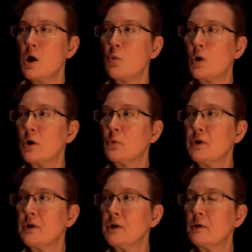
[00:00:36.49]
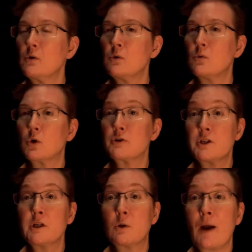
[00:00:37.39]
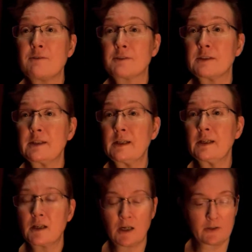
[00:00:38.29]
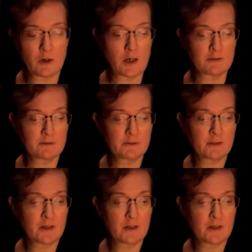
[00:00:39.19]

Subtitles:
where we were geographically cut off.